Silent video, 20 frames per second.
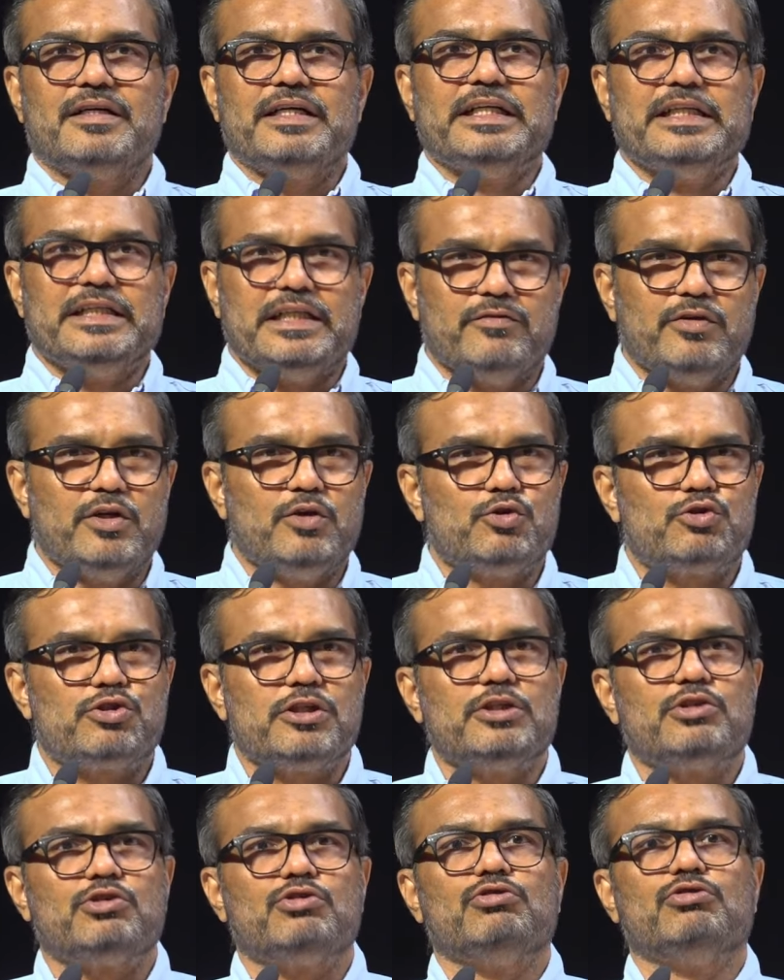in
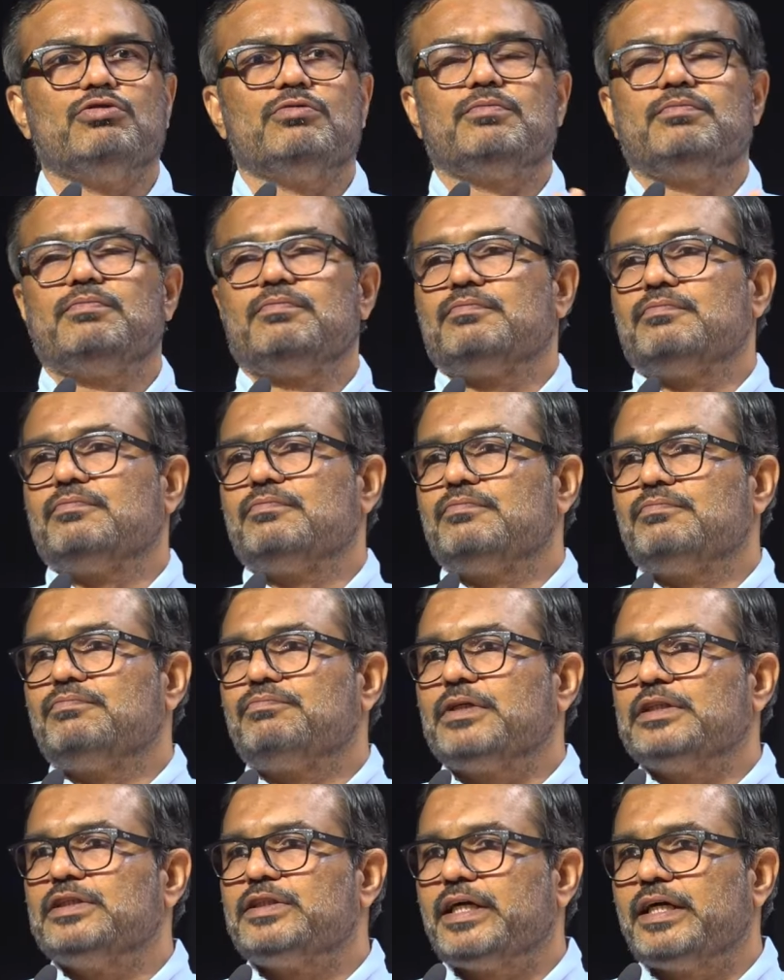devolution to
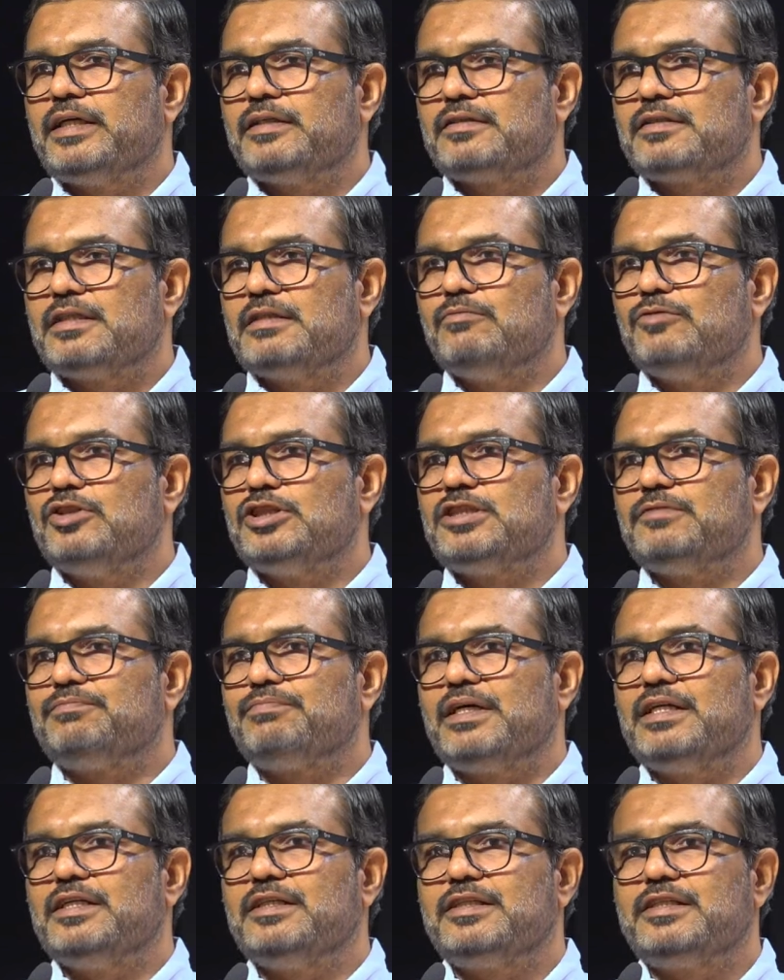panchayats and
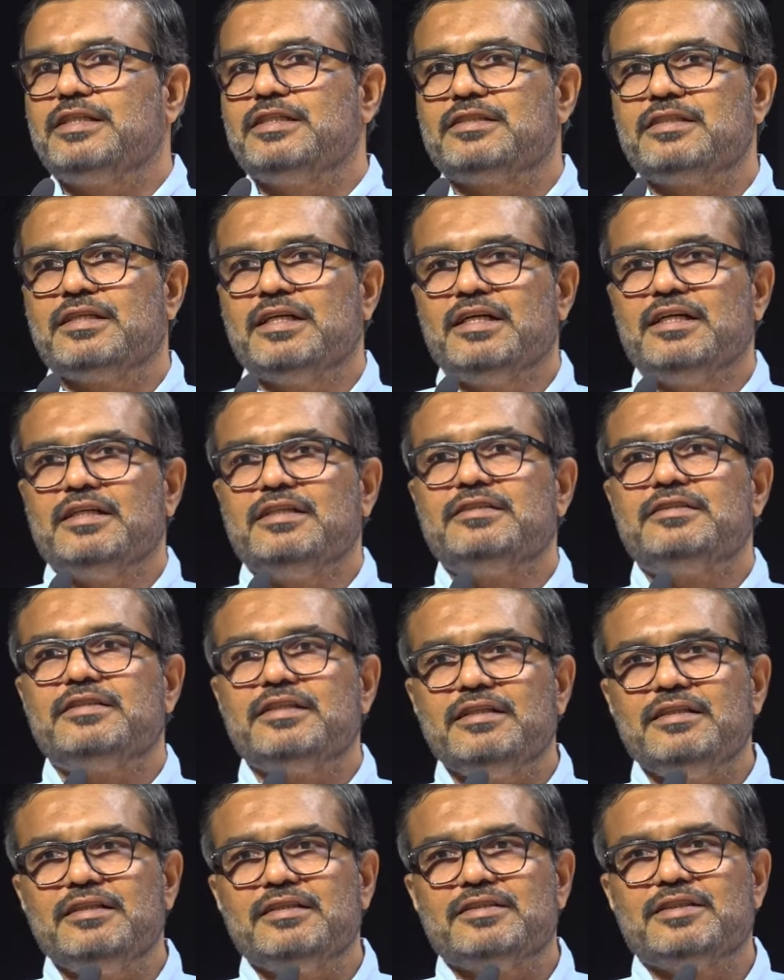municipalities
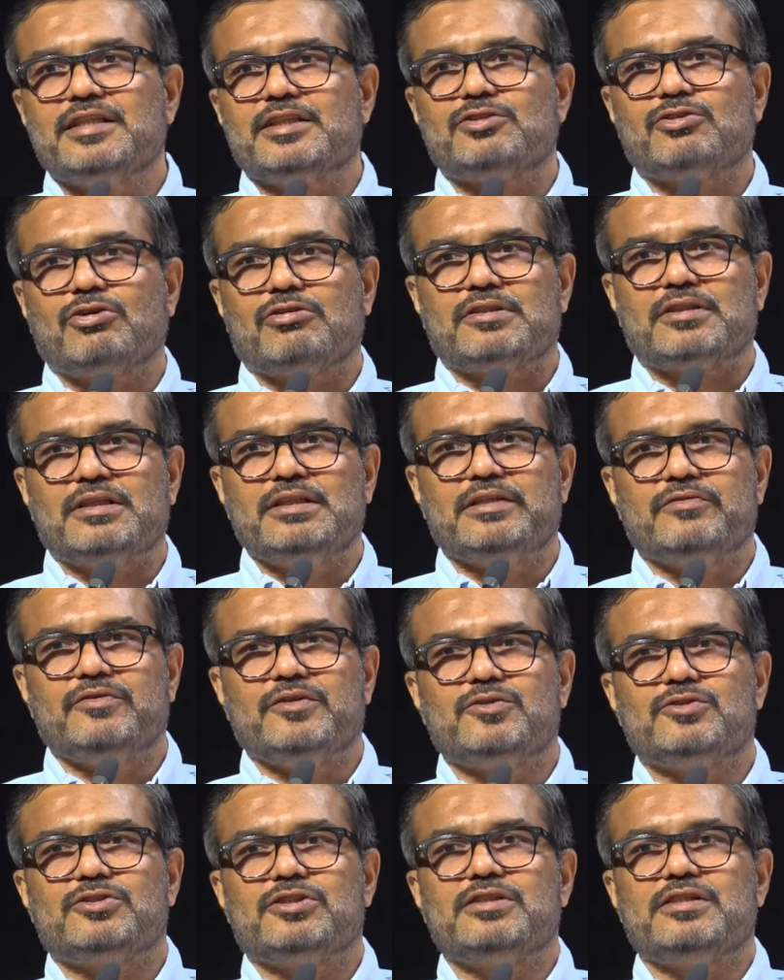till the total
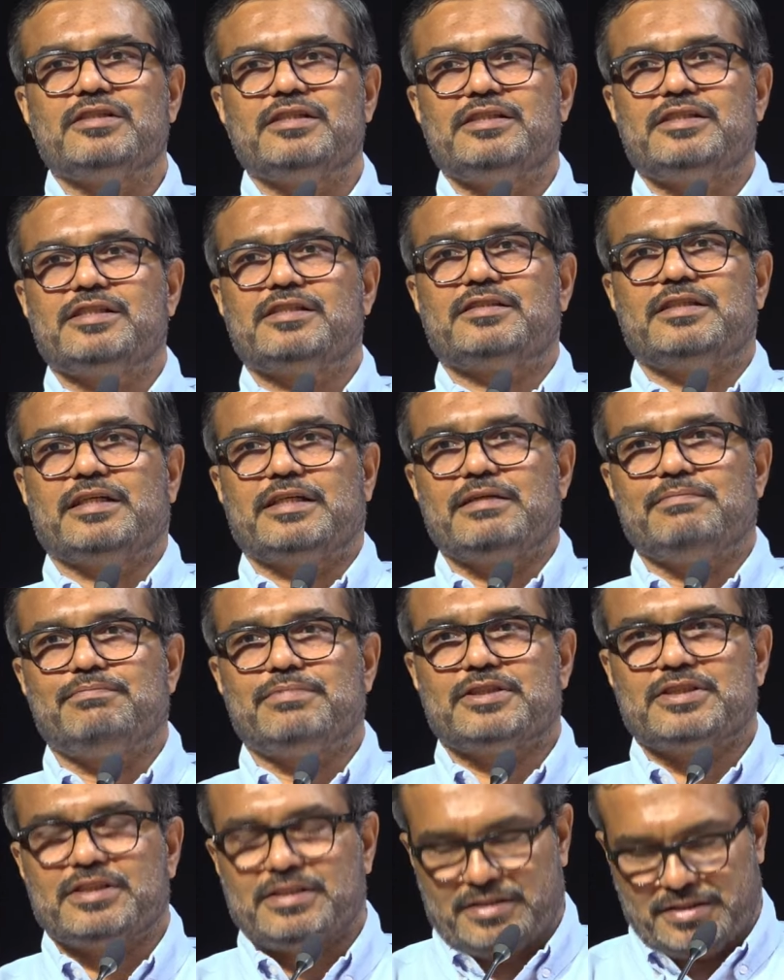devolution reaches
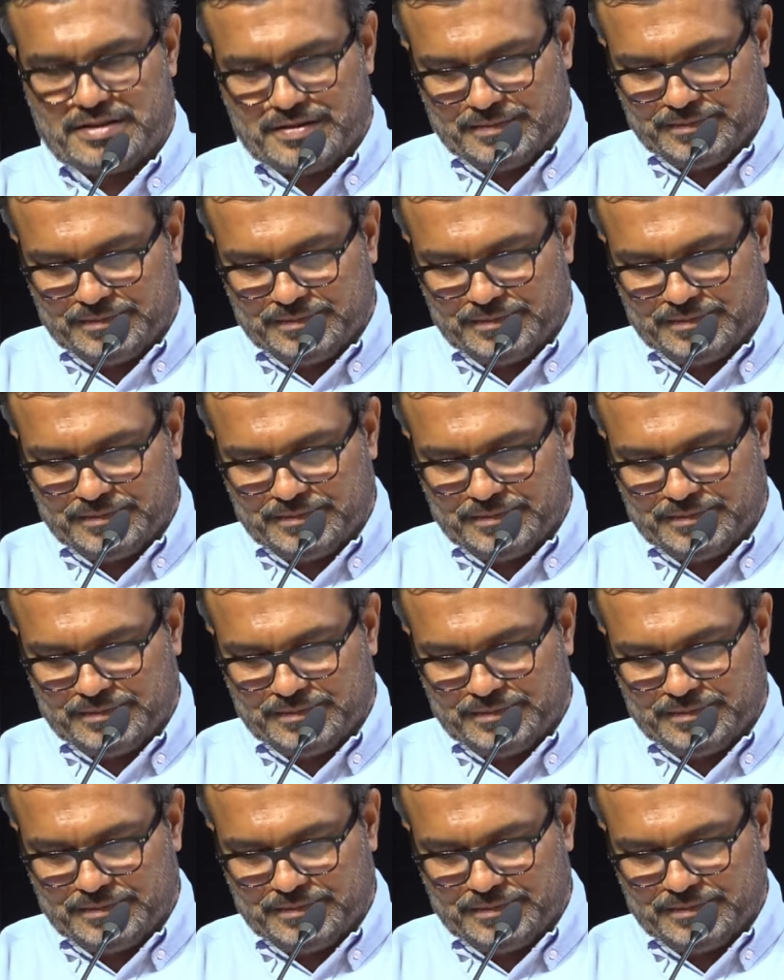30%.